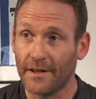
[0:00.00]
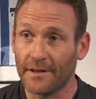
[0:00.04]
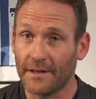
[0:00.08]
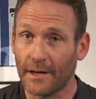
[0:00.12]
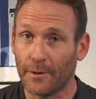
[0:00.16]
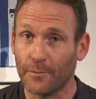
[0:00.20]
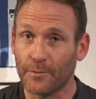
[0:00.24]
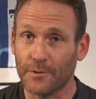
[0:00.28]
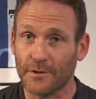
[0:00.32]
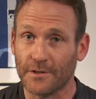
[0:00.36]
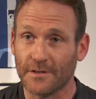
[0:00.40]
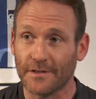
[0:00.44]
And
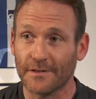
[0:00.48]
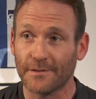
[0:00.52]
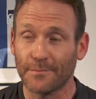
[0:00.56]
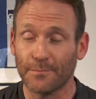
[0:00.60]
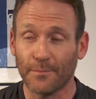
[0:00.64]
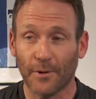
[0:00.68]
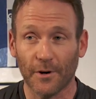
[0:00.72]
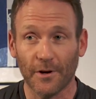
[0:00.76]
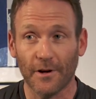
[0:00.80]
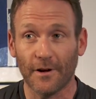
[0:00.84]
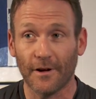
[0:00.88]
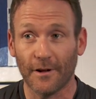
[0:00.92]
that was
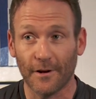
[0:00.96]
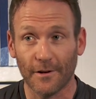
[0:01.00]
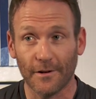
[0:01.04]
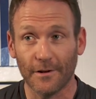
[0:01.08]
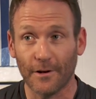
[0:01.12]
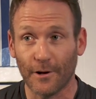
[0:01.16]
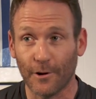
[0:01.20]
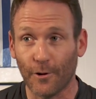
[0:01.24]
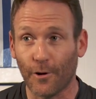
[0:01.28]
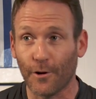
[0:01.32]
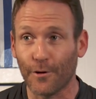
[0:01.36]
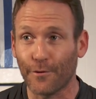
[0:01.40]

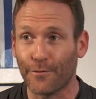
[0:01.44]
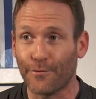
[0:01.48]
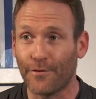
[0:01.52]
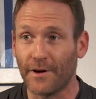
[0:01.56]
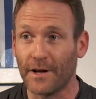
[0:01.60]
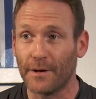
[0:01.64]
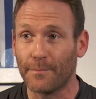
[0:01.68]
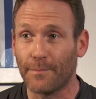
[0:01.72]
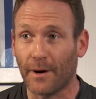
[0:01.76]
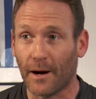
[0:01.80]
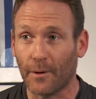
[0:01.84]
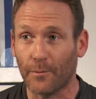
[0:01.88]
a lot of the
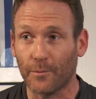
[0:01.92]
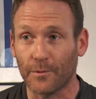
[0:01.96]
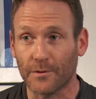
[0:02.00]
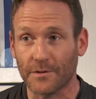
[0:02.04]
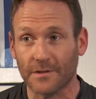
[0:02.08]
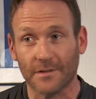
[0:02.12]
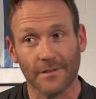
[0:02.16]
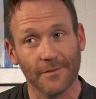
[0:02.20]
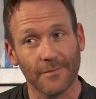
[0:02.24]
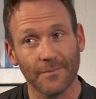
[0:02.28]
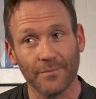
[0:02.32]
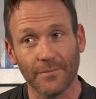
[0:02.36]
feedback
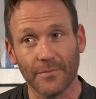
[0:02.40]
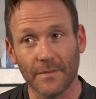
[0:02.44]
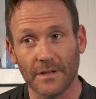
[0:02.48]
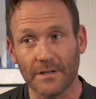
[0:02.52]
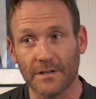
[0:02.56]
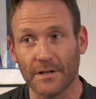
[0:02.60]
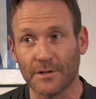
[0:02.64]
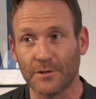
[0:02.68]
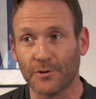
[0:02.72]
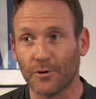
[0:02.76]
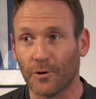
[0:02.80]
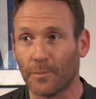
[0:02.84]
was,
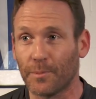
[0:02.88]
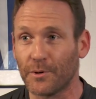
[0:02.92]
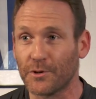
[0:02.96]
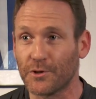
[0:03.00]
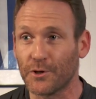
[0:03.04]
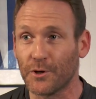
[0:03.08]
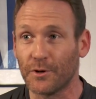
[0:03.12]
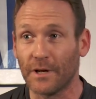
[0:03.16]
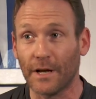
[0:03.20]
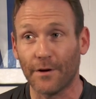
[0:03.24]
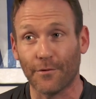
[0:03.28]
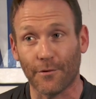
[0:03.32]
this is an
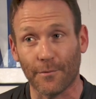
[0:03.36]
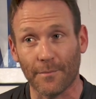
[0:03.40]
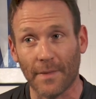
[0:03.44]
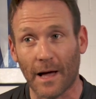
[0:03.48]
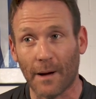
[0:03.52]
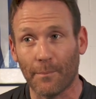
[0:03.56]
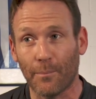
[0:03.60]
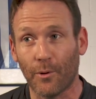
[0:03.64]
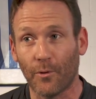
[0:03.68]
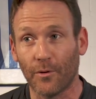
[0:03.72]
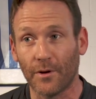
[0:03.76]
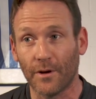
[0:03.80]
opportunity from
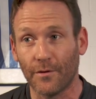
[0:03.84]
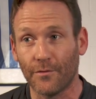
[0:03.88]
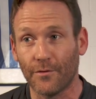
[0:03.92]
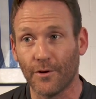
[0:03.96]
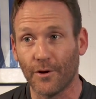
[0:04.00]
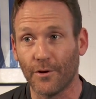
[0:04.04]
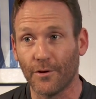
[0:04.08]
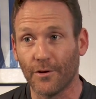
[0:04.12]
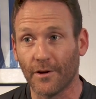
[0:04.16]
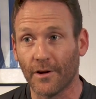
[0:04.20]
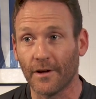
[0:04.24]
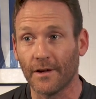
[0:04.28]
that point of
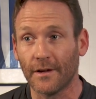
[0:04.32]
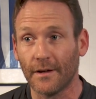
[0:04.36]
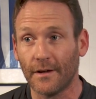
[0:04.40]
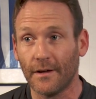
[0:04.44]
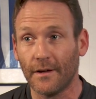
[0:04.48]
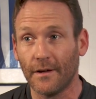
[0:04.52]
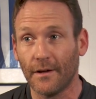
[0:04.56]
view that,